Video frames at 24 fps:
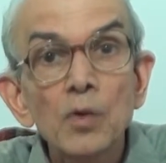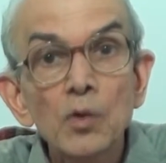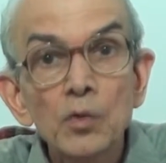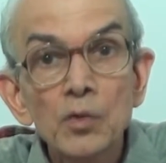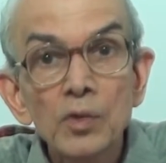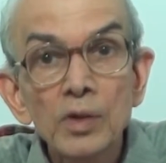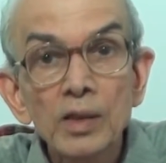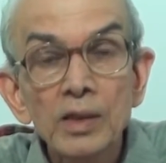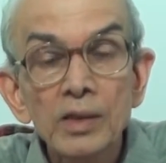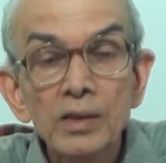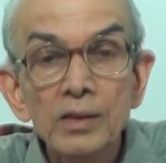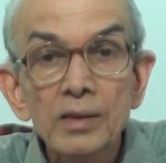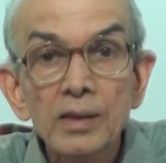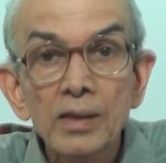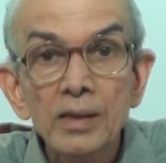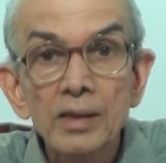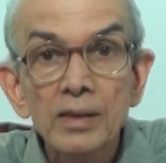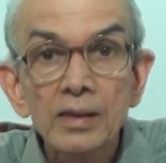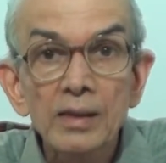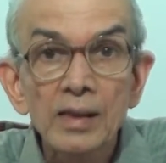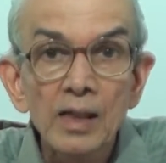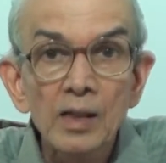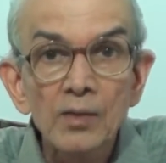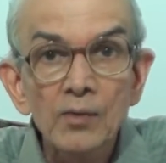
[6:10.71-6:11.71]

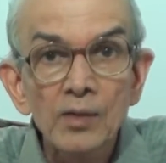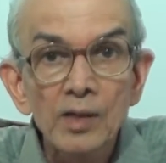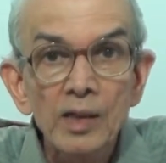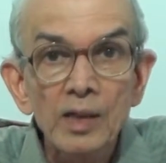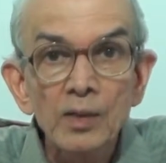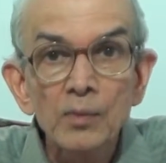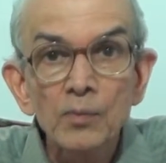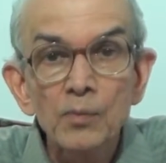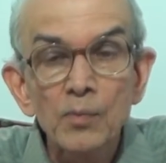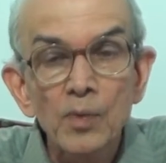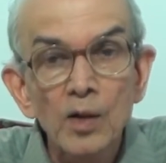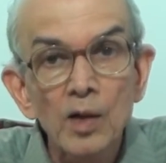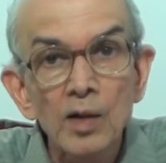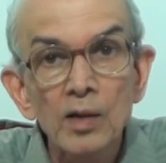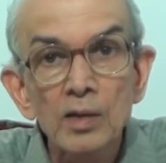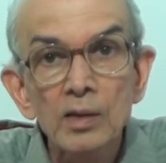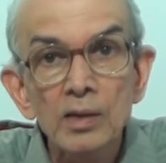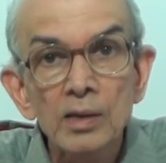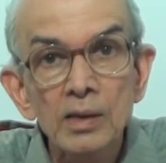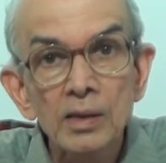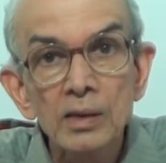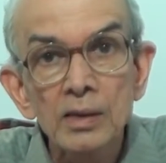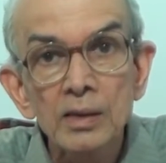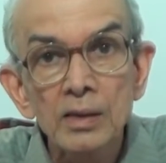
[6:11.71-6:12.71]
position, they are very
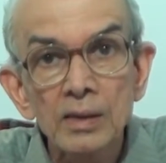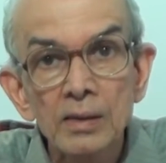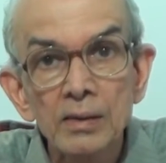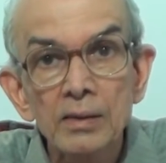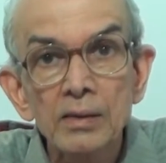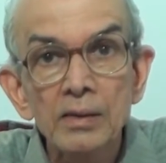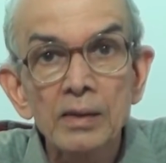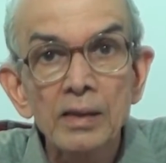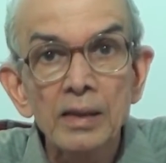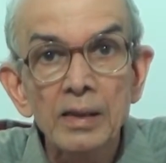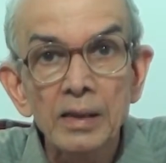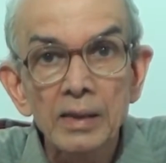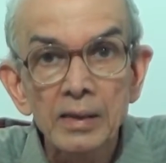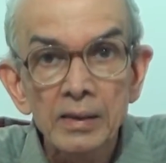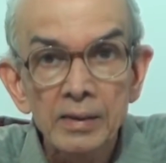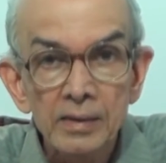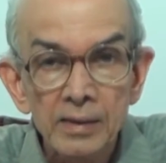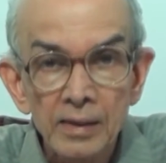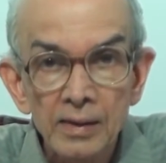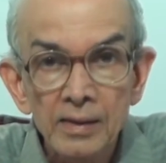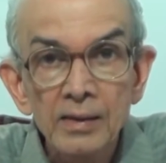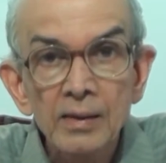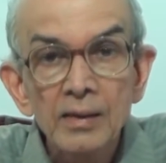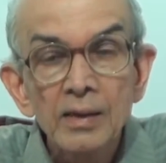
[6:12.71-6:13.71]
important
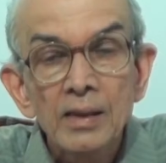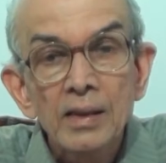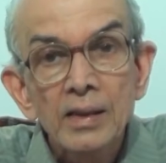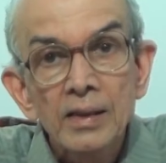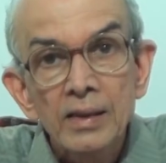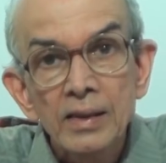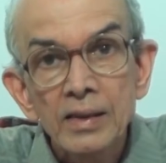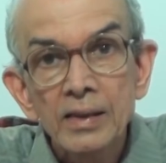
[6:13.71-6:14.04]
consideration